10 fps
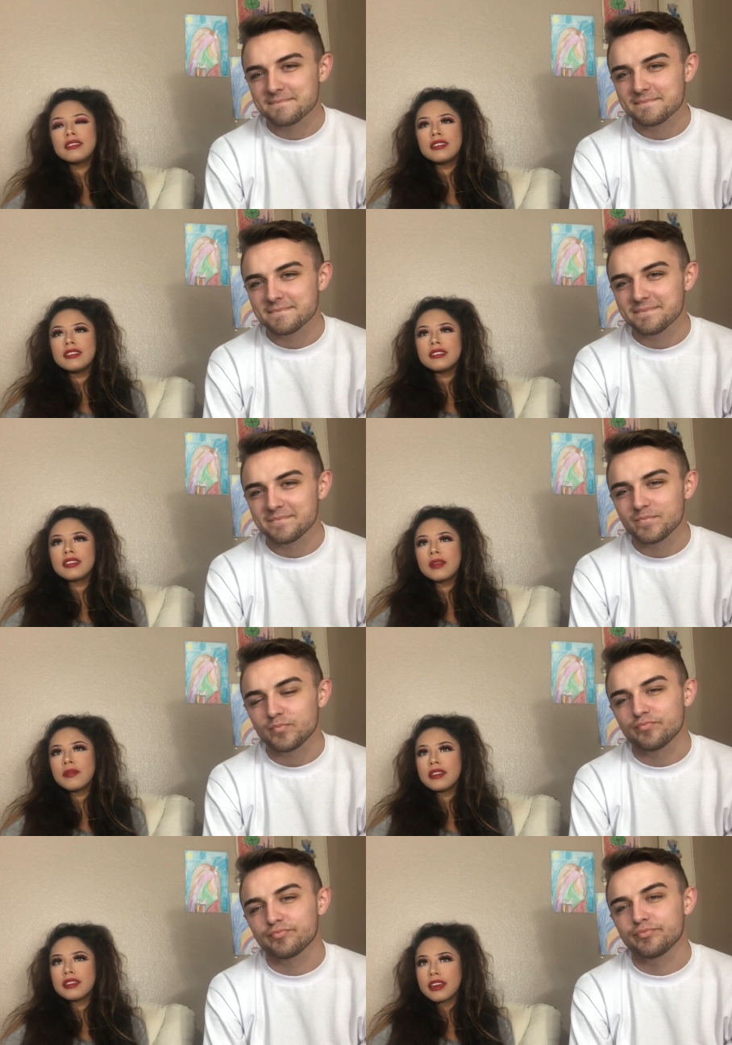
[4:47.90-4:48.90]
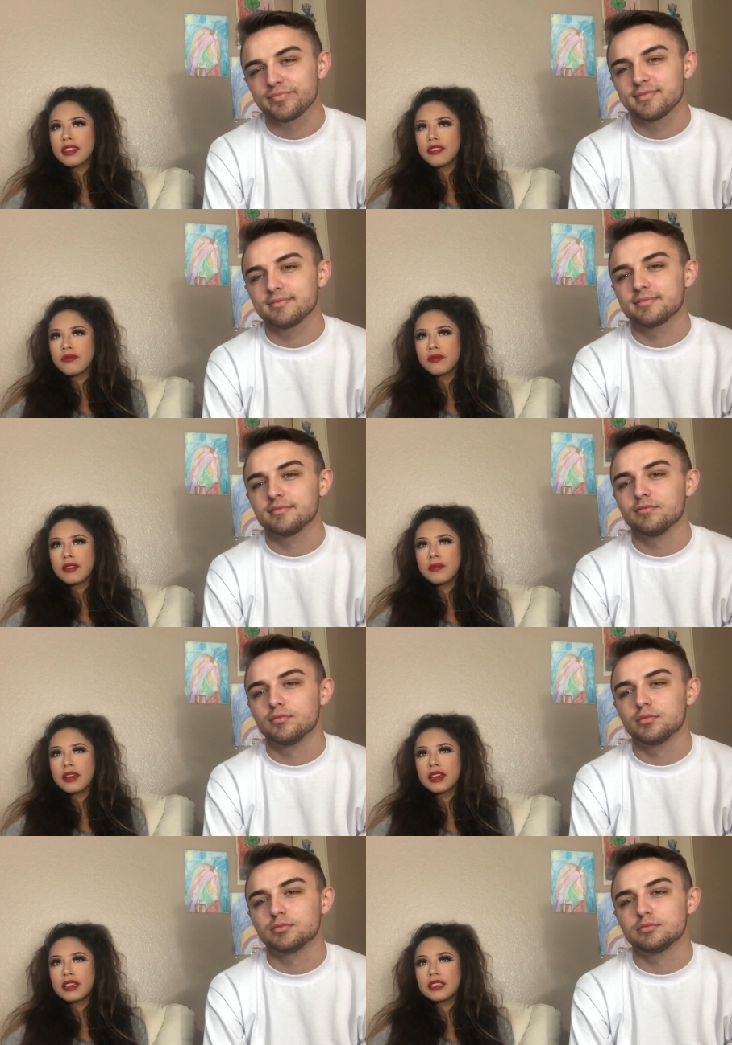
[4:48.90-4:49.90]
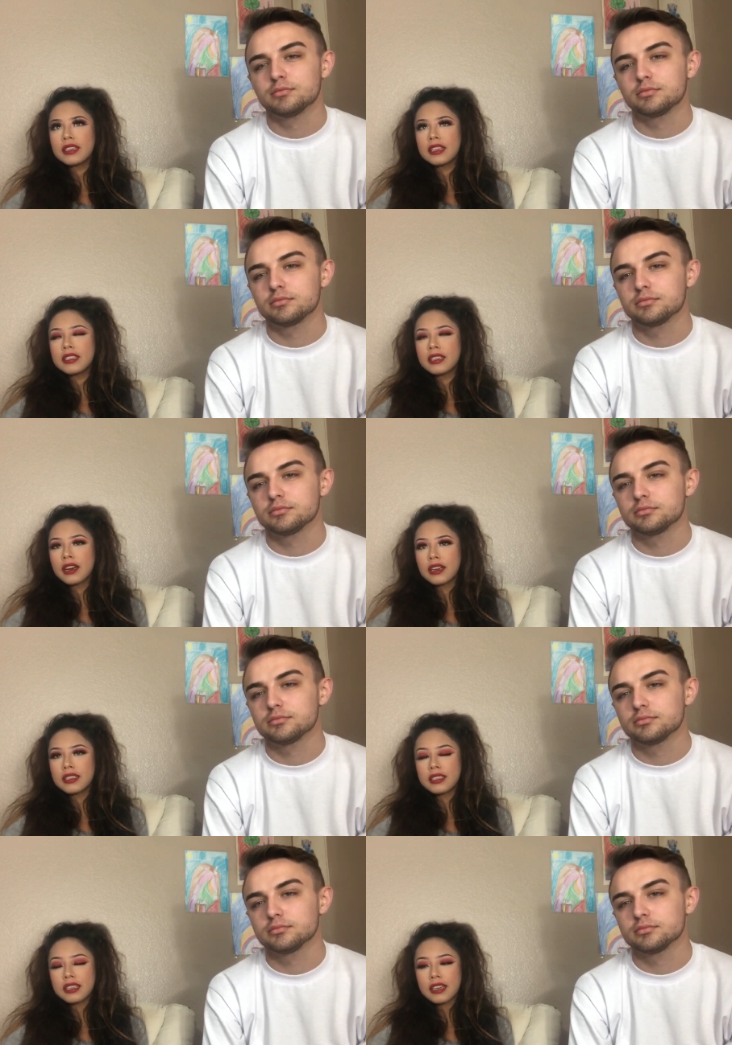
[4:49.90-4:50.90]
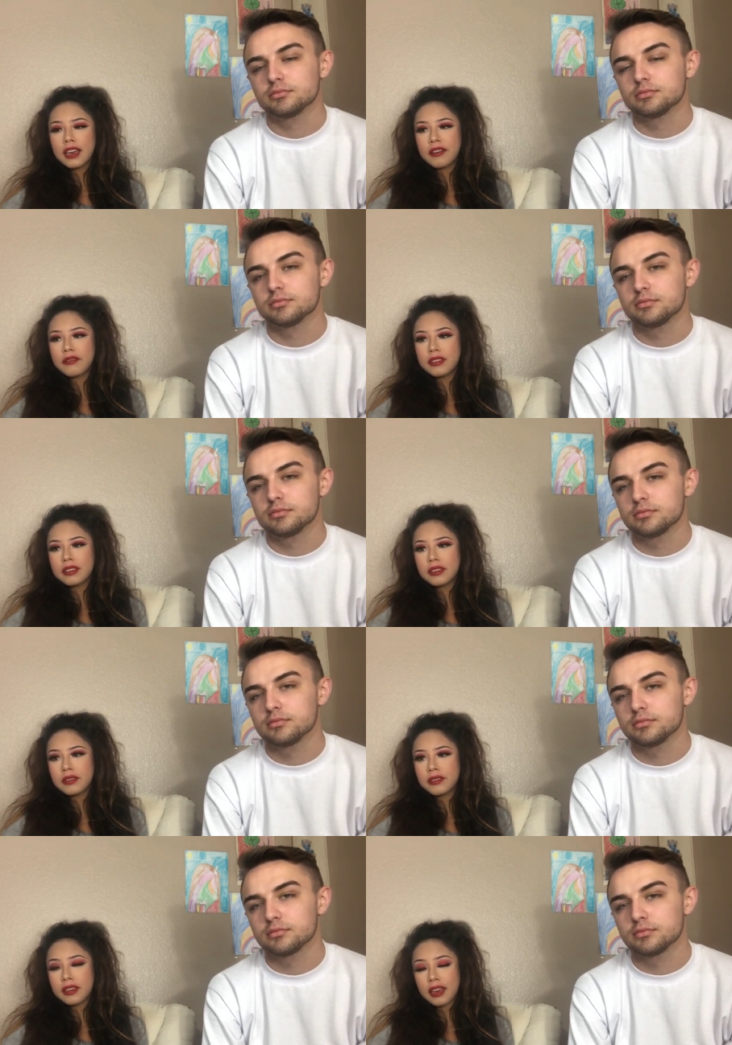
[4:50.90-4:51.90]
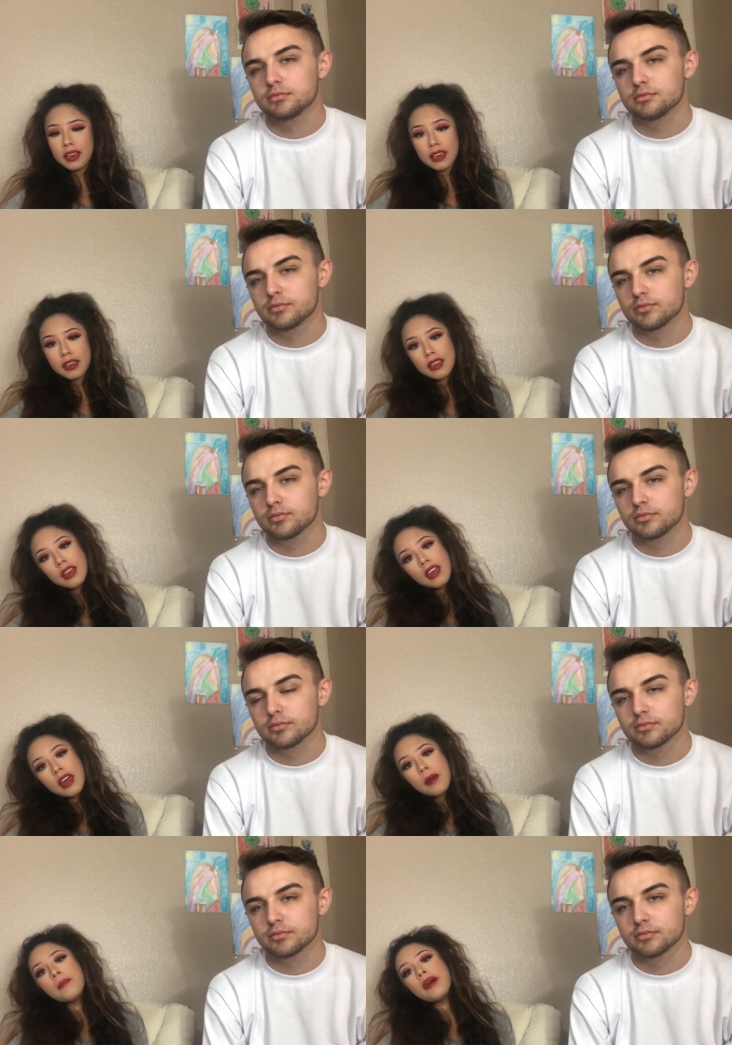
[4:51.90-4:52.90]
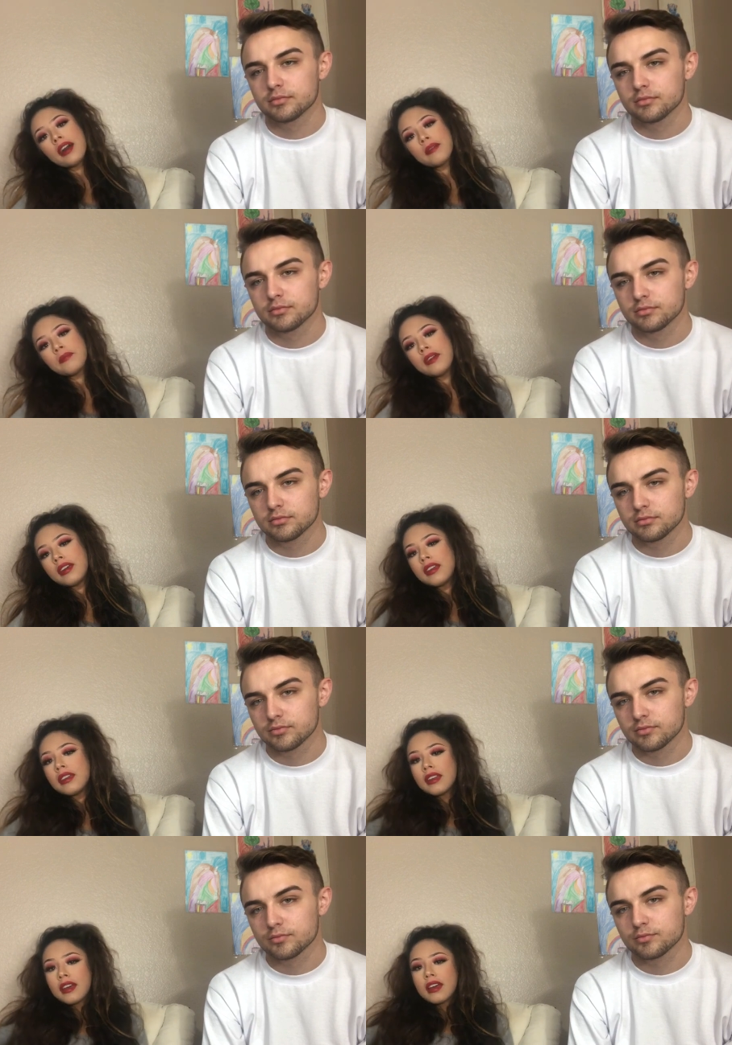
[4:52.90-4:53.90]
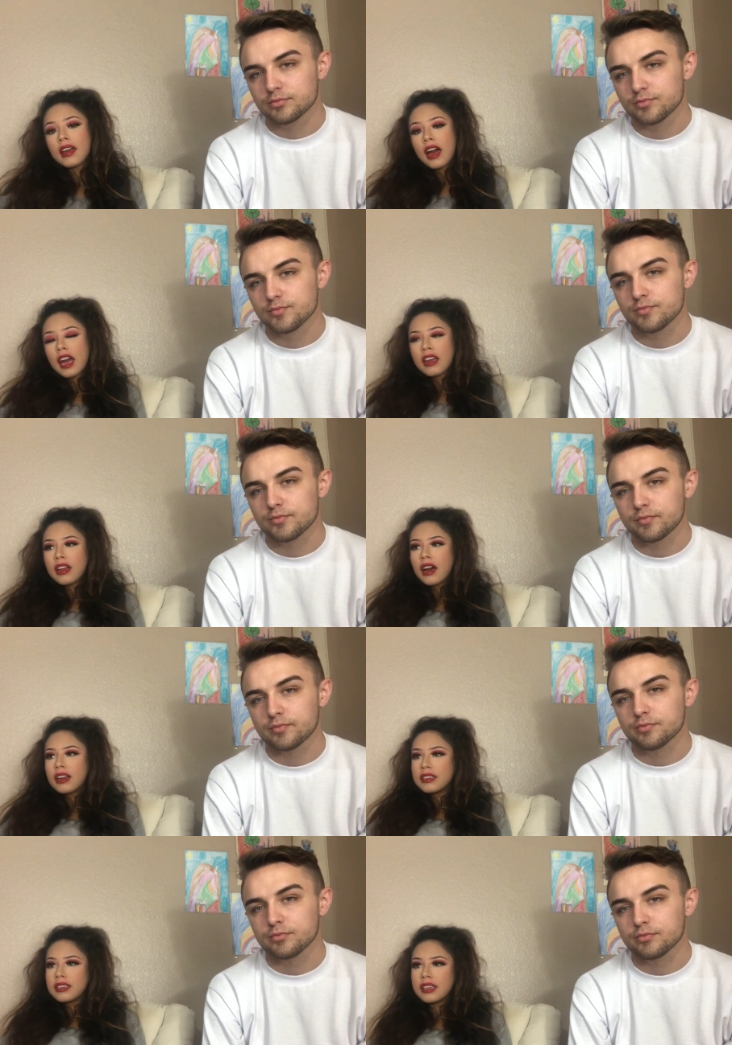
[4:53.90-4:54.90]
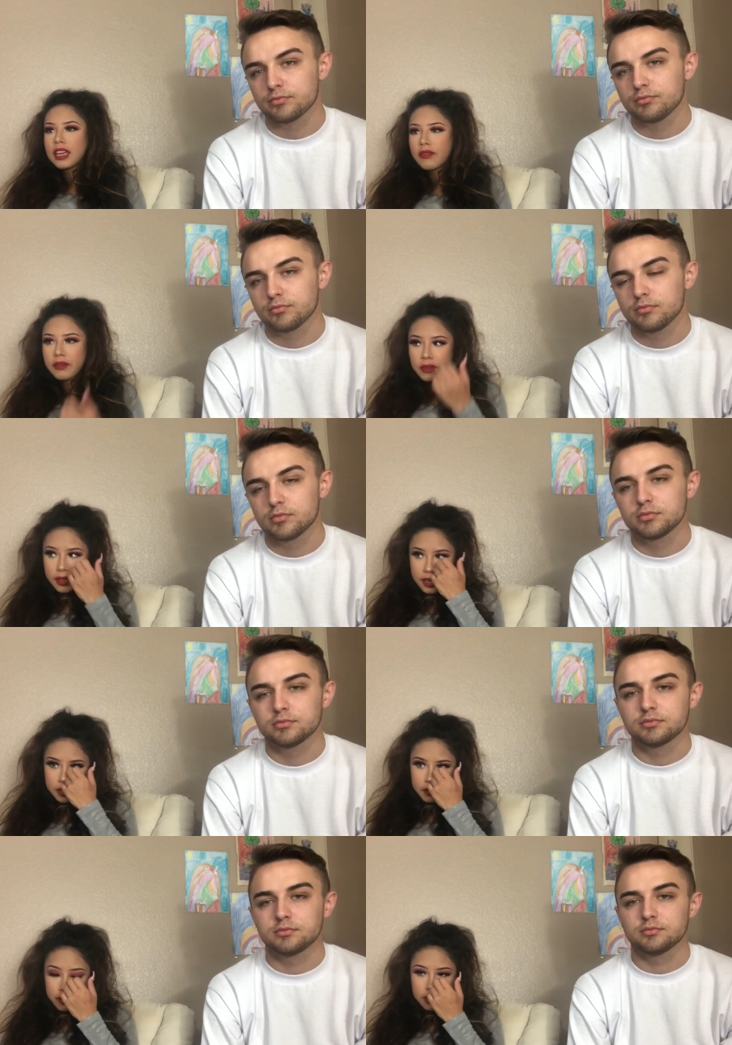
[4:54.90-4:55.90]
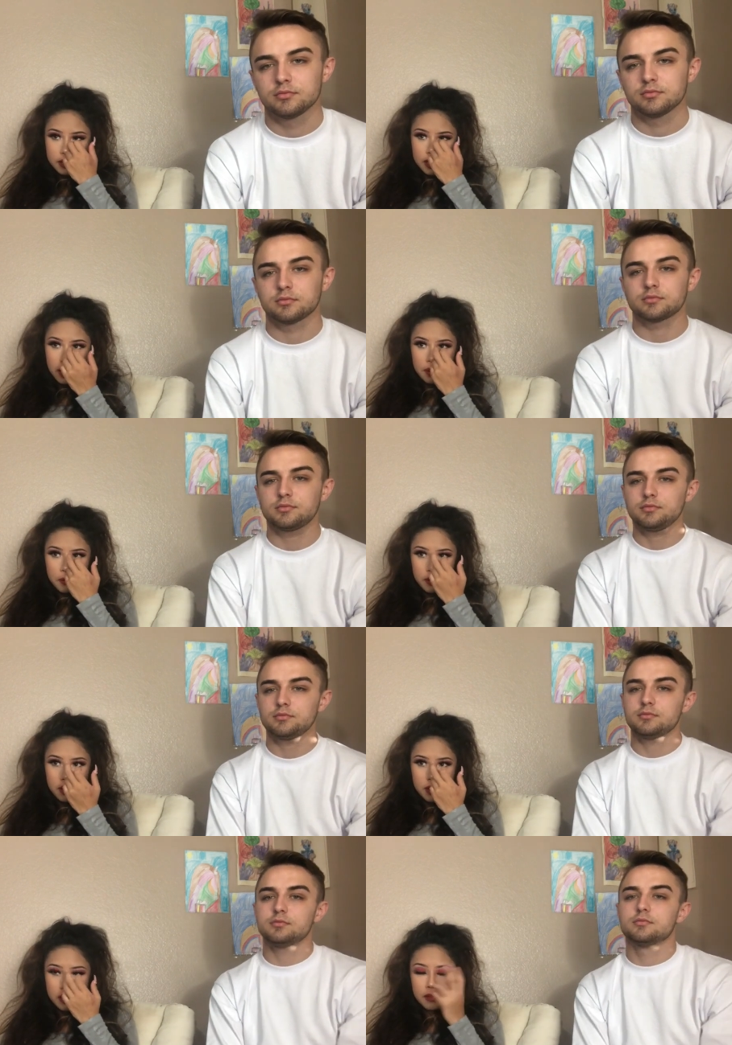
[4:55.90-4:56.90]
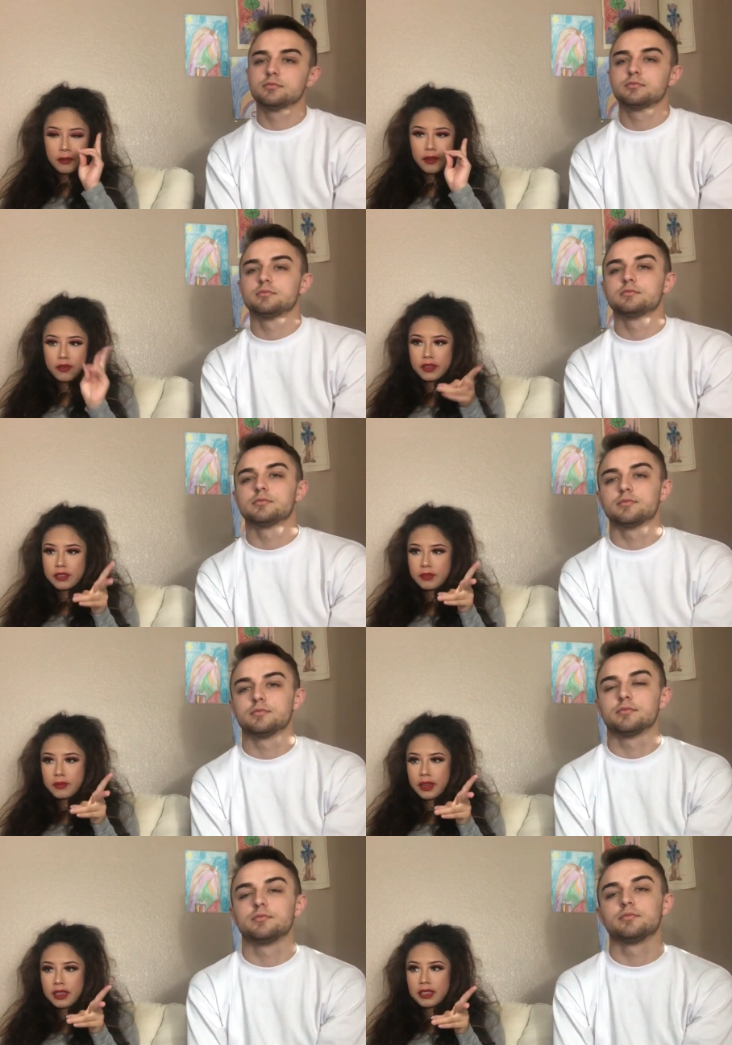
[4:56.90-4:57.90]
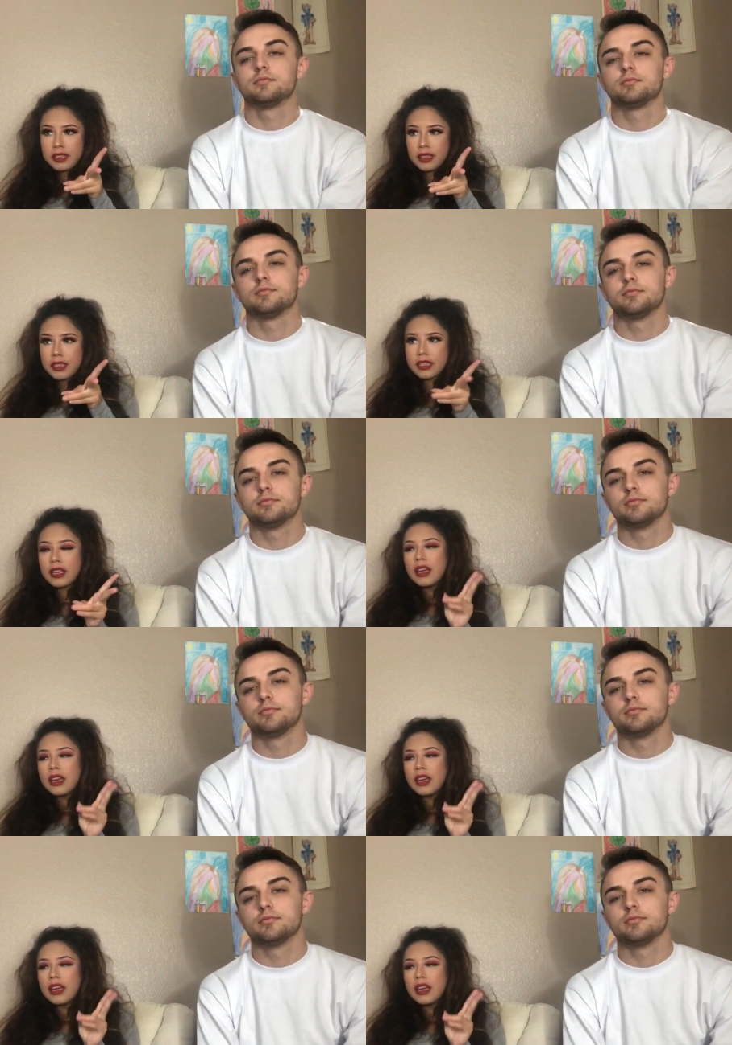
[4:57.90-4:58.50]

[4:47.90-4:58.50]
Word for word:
Speaker 1: this is going to be the death of me because it's constant every single day. Back pain. I honestly never really experienced that with my first two pregnancies.